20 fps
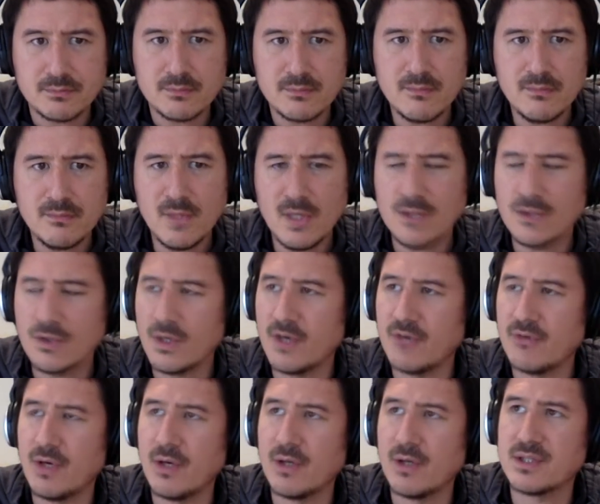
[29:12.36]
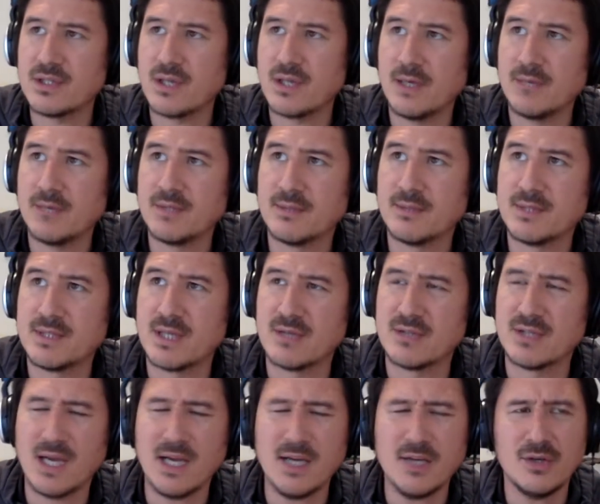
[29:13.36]
Mm-hmm. Don't have a lot of time to
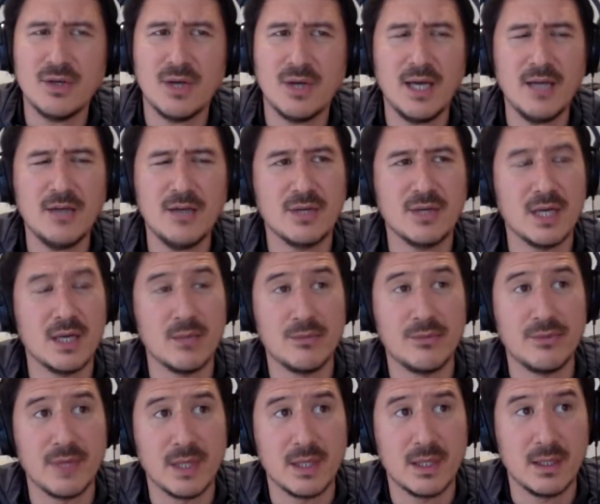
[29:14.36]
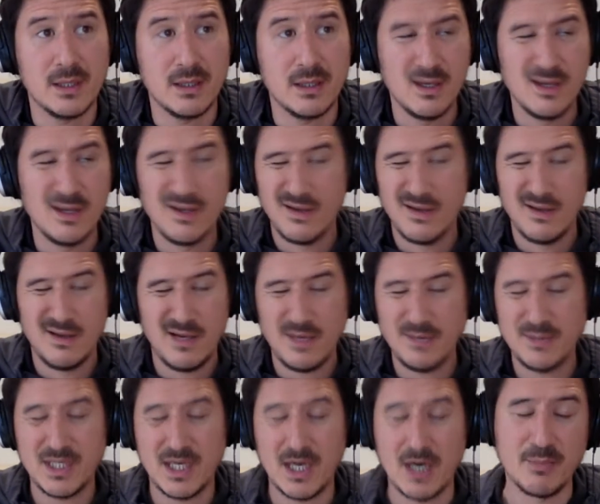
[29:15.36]
themselves. And I couldn't help thinking,
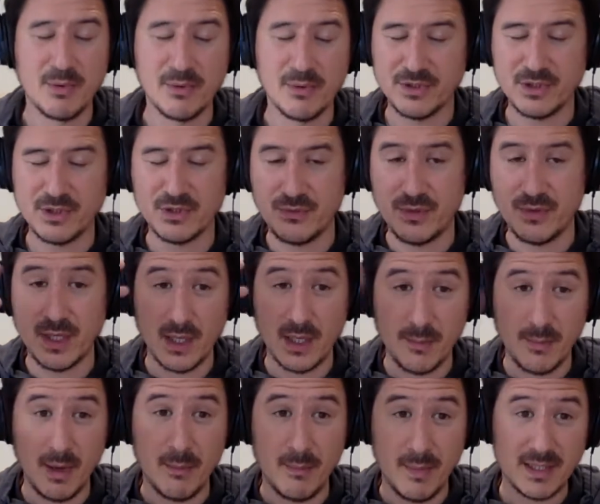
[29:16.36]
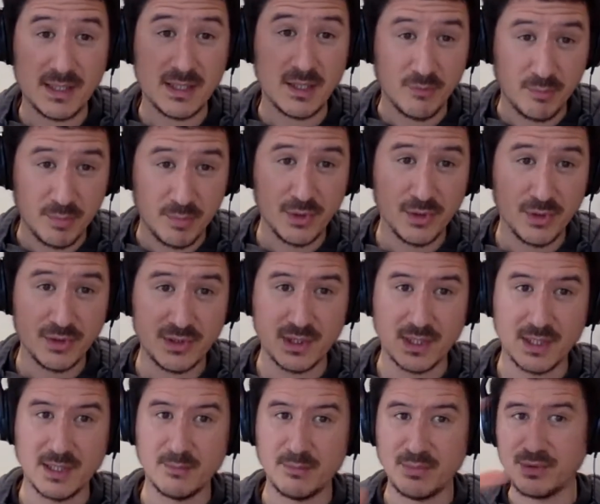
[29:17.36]
I'm terrible for just thinking about myself
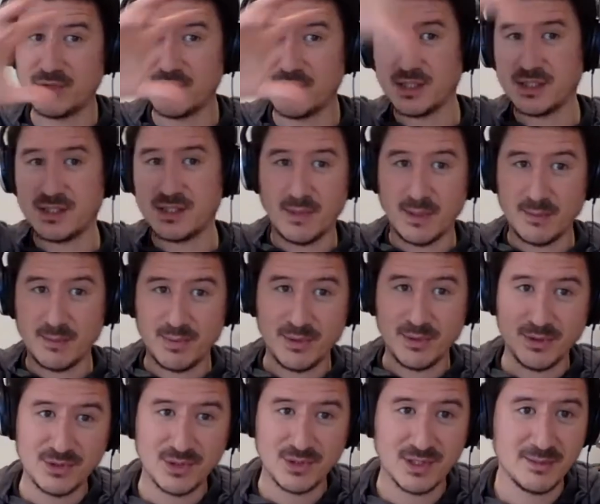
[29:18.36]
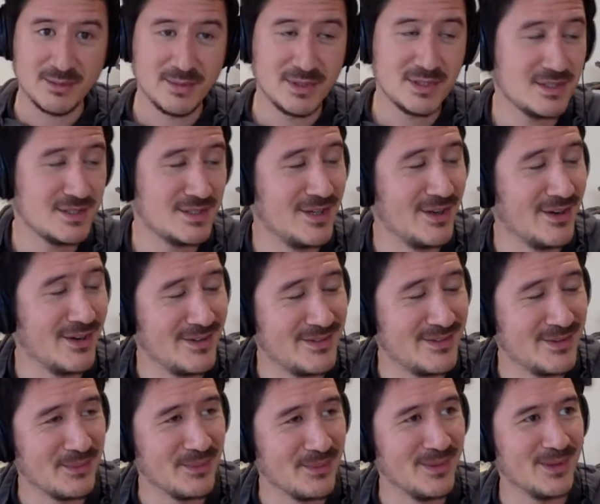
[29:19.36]
personally and projecting my personal images on
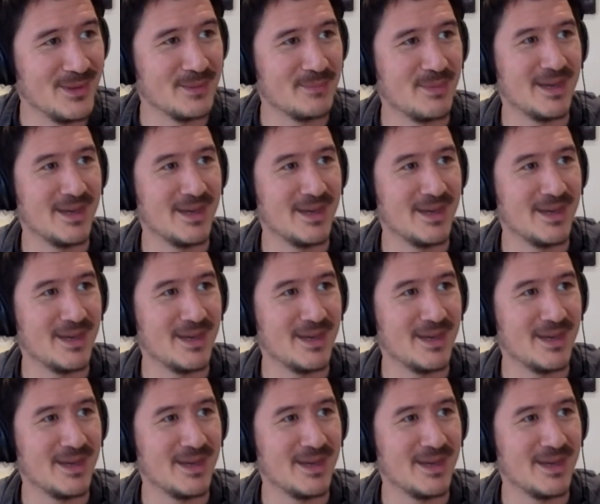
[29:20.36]
the world.